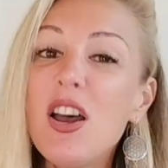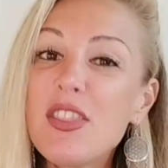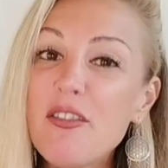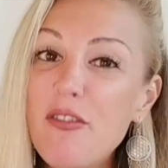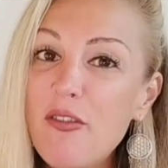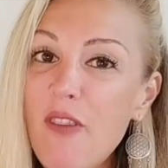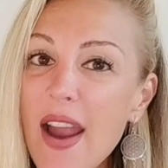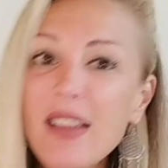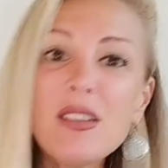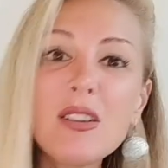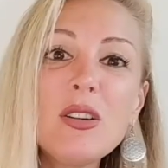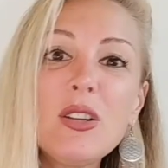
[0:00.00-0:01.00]
the
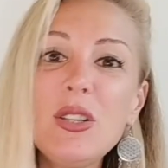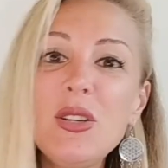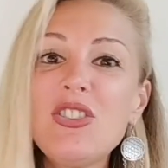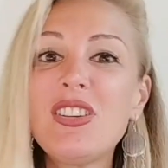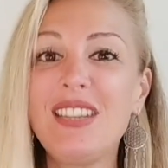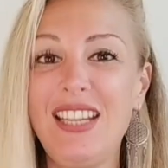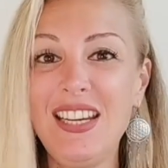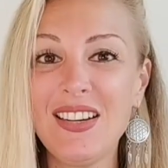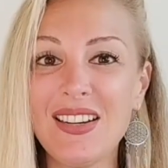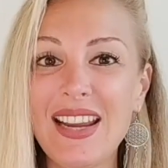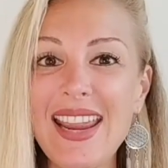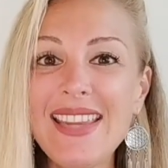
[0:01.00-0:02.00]
final conclusion
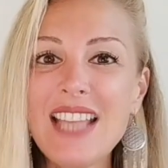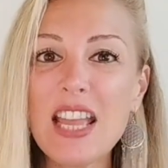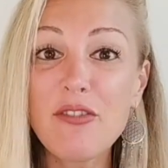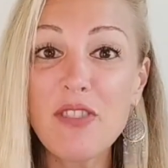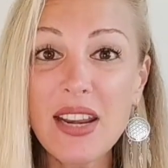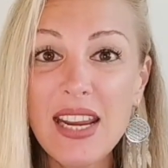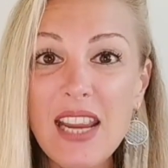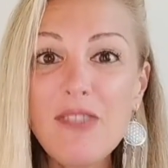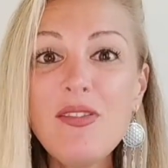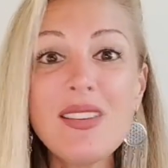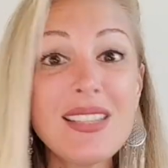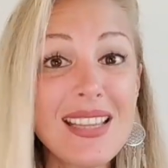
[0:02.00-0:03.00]
here is that
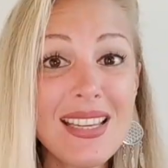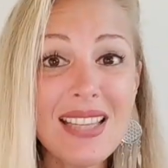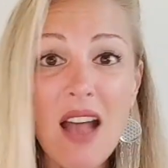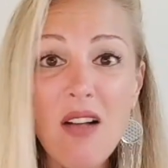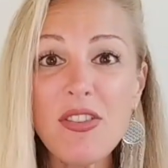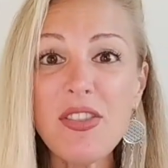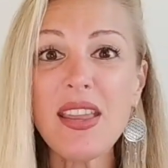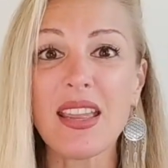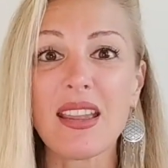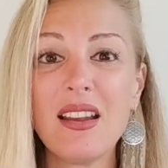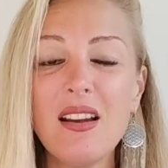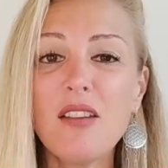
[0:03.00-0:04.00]
forgiveness is
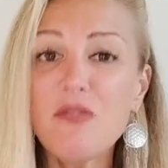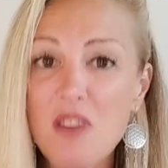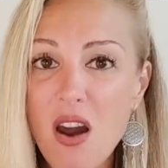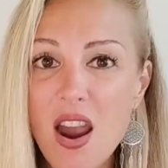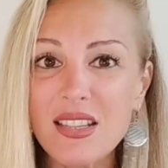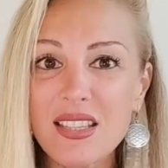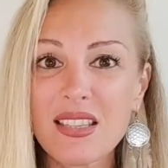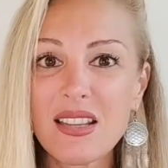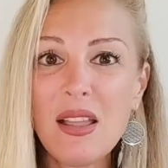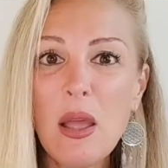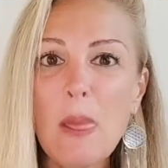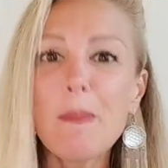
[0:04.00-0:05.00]
healthy, of course,
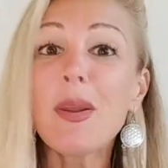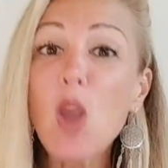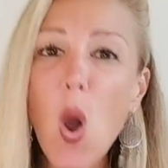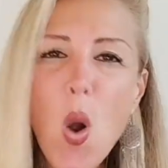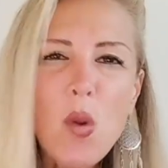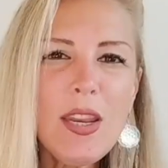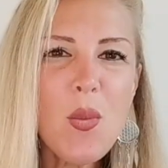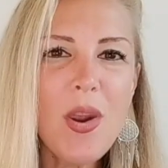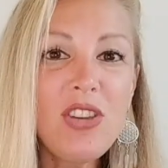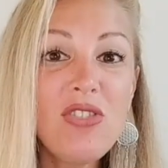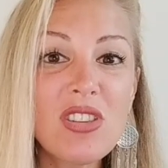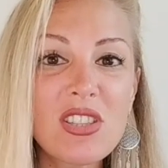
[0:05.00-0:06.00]
but only
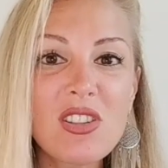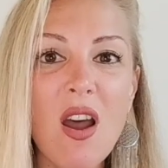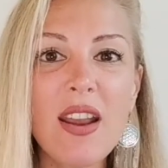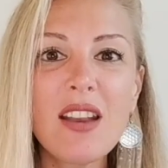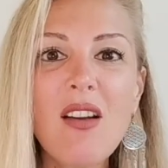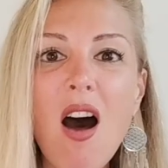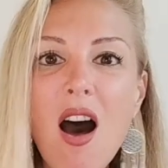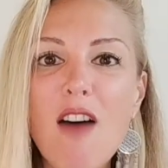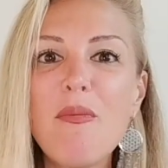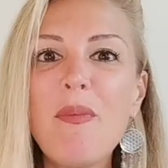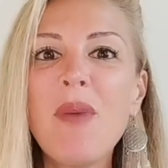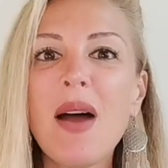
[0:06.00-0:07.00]
when you start it off
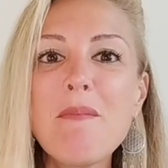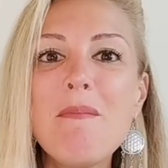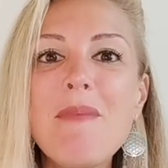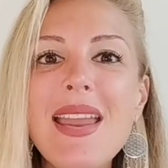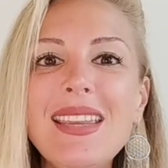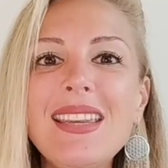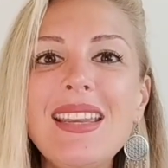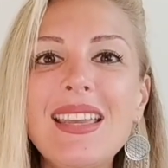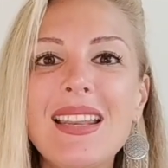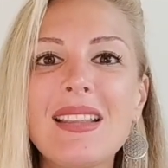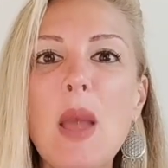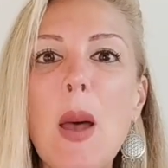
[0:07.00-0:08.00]
by making
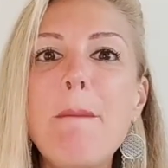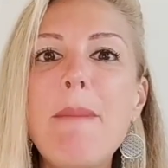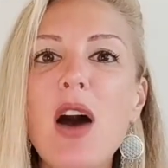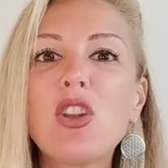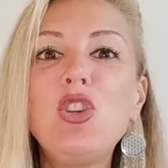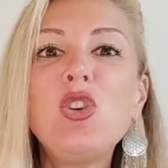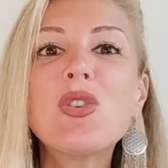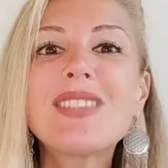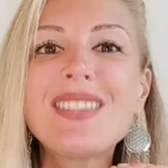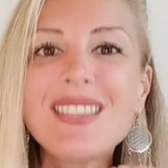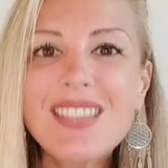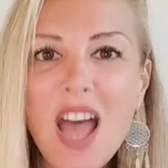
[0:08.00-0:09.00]
it about
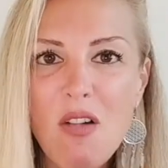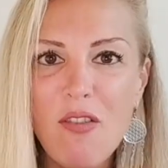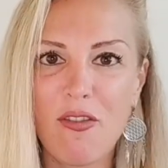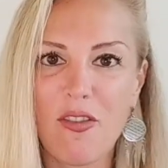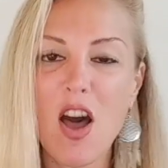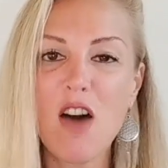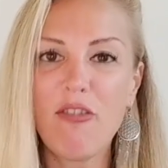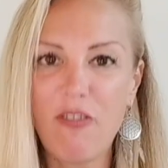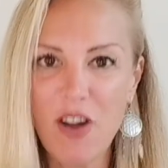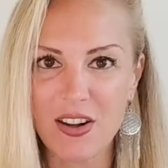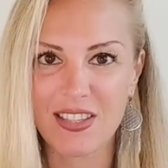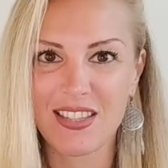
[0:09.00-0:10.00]
yourself
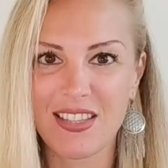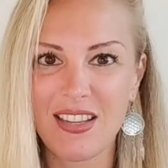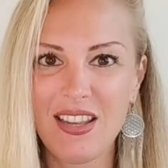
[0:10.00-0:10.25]
first.